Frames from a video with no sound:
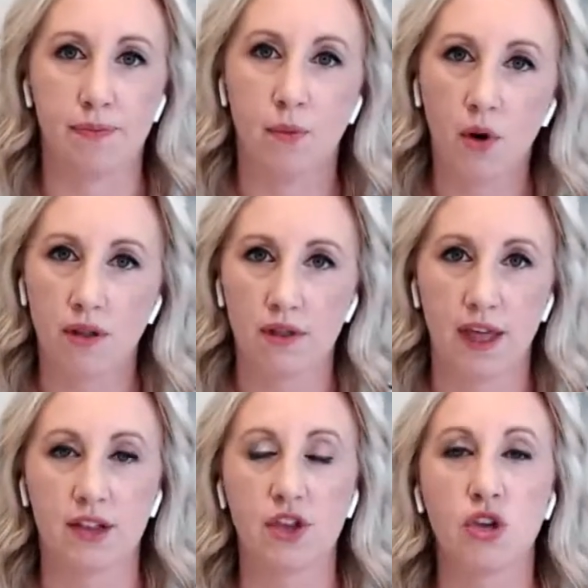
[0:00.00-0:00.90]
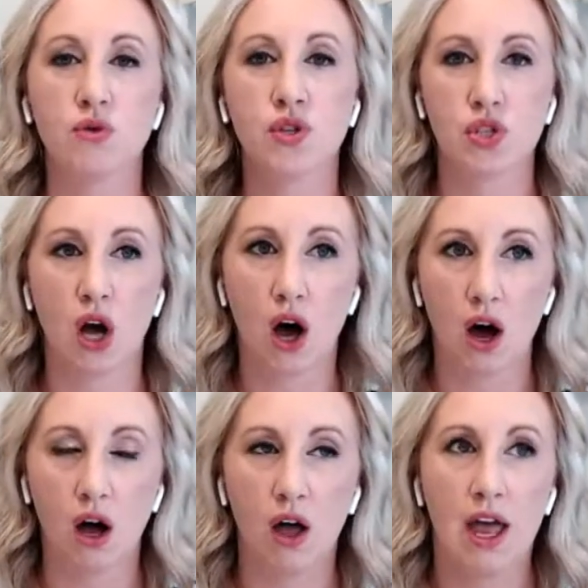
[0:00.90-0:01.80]
More than likely, you
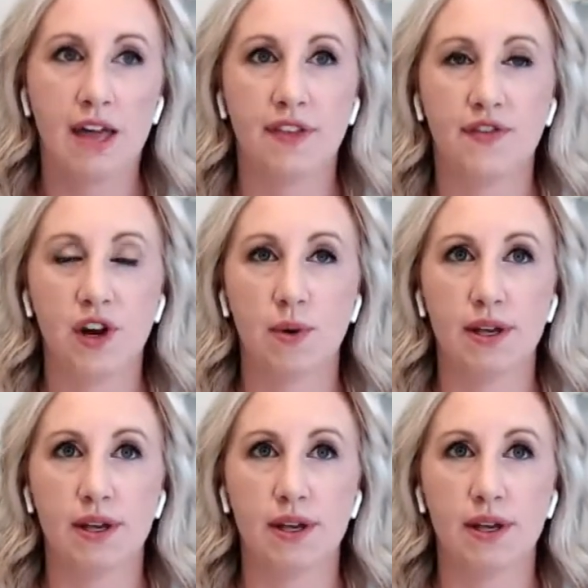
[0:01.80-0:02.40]
saw that there